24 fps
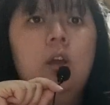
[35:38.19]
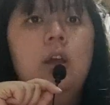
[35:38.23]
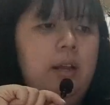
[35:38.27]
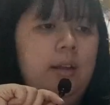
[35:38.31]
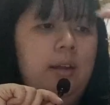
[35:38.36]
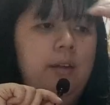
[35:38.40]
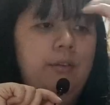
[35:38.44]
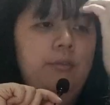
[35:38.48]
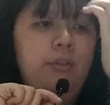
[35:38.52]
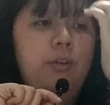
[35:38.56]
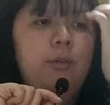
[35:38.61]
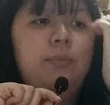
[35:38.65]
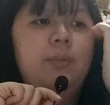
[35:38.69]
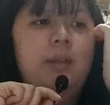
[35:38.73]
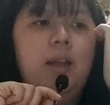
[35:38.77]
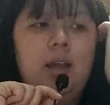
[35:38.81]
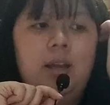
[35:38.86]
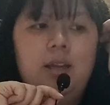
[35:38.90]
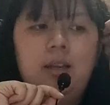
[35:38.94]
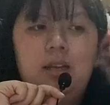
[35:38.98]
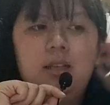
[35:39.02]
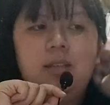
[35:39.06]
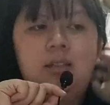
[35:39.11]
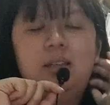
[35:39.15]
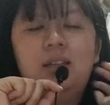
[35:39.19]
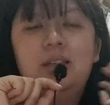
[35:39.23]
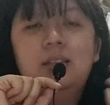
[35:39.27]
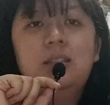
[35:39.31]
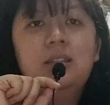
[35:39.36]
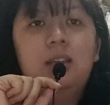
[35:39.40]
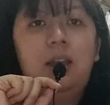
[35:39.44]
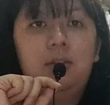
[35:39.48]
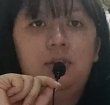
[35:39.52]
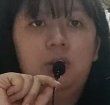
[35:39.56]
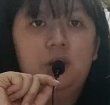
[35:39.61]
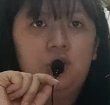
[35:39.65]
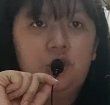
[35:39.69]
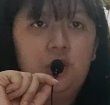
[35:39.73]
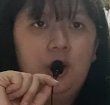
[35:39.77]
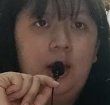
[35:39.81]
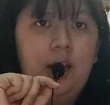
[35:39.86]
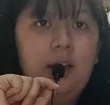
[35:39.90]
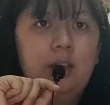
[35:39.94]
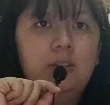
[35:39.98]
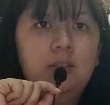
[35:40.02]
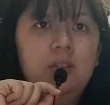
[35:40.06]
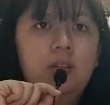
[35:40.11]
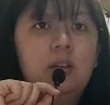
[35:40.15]
and then from there there's this scavenger
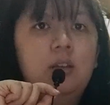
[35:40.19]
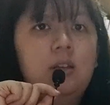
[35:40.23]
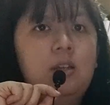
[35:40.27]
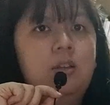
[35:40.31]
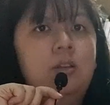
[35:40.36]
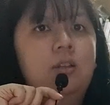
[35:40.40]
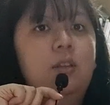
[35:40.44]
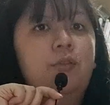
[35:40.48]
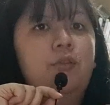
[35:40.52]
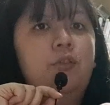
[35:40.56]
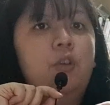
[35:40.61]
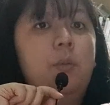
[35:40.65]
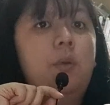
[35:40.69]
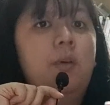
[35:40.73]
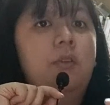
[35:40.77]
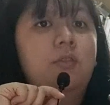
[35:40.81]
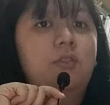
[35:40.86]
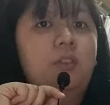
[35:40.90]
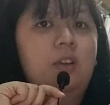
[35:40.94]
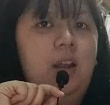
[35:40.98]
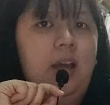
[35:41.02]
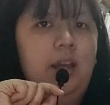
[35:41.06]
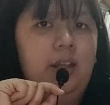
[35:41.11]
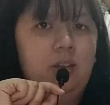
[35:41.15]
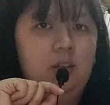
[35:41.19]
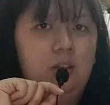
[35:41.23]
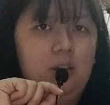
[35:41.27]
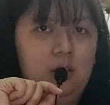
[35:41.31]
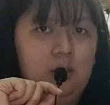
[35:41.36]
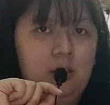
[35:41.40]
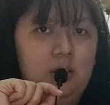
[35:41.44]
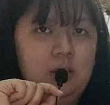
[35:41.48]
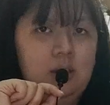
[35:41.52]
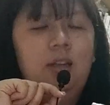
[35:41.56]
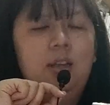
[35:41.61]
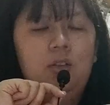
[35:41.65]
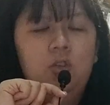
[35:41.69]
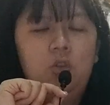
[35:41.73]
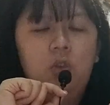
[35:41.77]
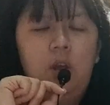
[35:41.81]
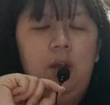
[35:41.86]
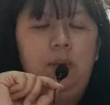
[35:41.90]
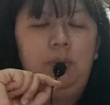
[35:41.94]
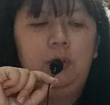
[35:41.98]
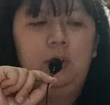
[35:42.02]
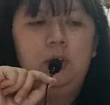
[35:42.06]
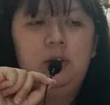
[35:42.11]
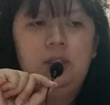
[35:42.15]
hunt in the form of letters. That's all
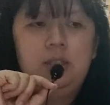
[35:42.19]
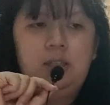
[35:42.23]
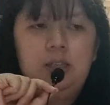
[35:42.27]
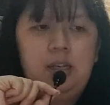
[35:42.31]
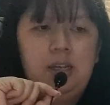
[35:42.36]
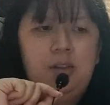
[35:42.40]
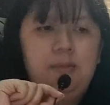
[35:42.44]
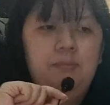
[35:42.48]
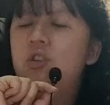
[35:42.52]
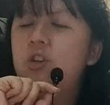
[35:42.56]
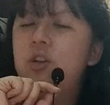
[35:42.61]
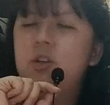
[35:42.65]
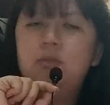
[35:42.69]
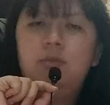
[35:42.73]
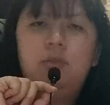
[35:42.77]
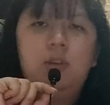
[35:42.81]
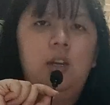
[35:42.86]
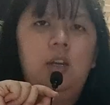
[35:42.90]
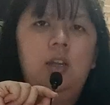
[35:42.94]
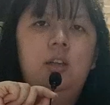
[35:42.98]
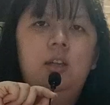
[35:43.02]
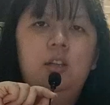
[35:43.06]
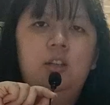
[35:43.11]
I'm gonna say. Just read it.